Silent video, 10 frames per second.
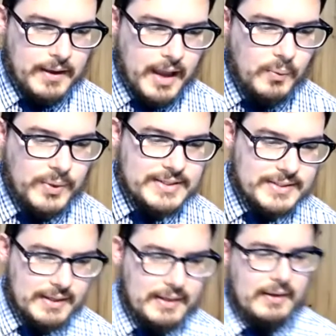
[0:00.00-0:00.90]
And we
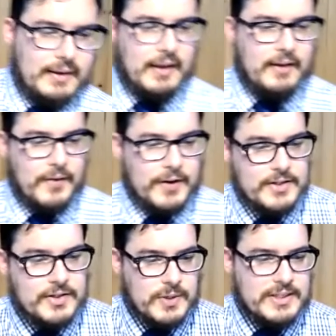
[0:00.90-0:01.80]
see in
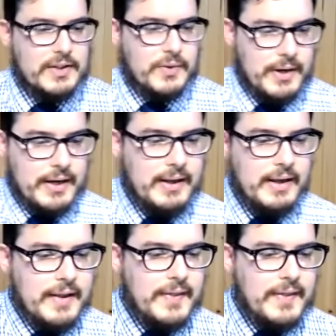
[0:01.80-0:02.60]
verse 23,